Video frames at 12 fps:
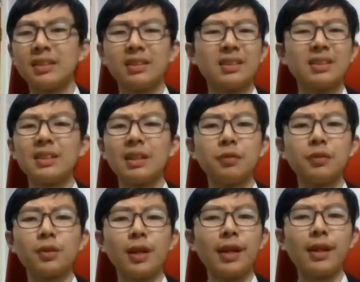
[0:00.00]
seven
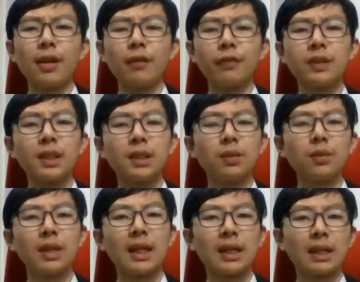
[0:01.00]
or eight out of ten
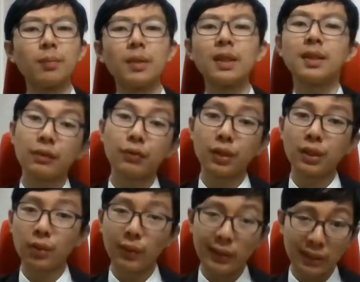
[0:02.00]
would I recommend it. Definitely
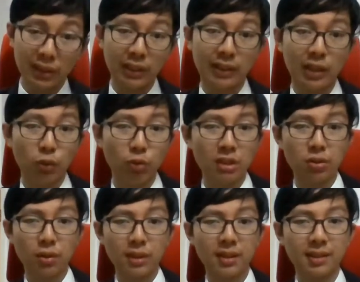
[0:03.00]
go and check it out one.
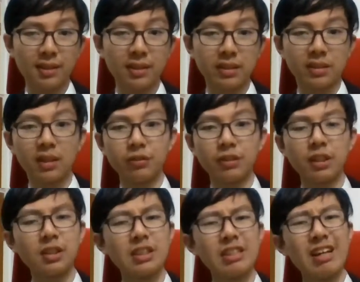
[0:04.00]
So I think it deserves
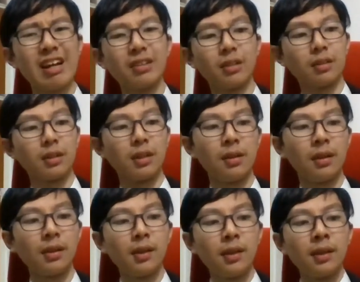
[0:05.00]
it. Not really.
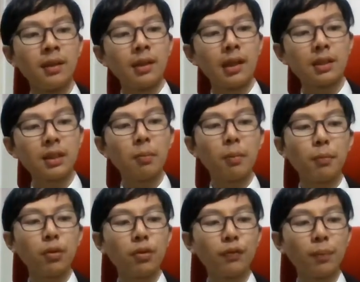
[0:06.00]
Next up, A
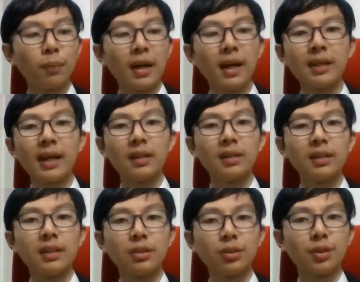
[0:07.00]
Beautiful Mind, I
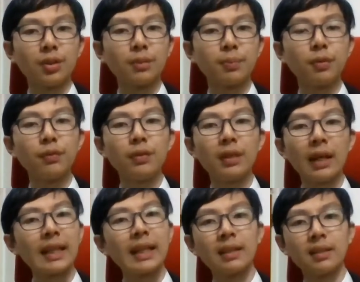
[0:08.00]
really enjoyed this movie,
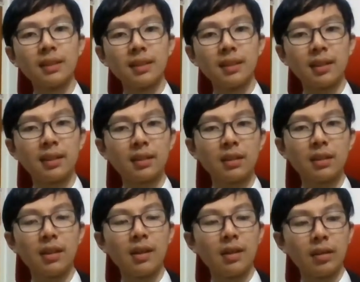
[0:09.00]
and I really think it
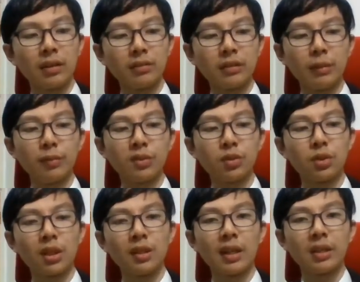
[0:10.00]
those Stevens,
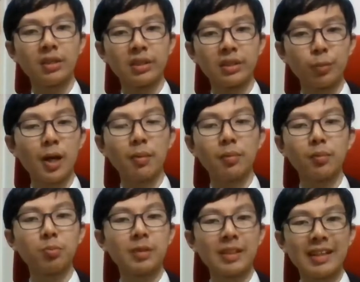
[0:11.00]
John Nash is
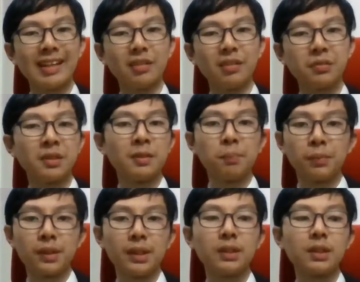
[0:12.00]
problem kind of
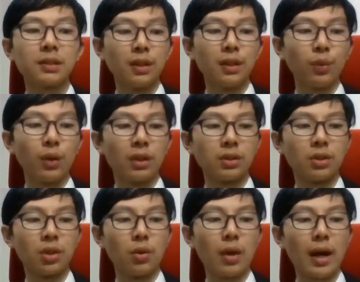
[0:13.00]
decently well.
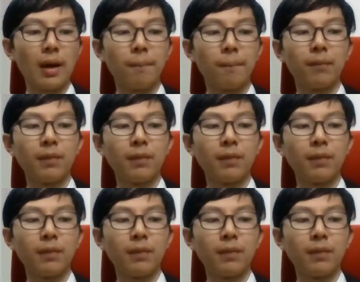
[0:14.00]
So um,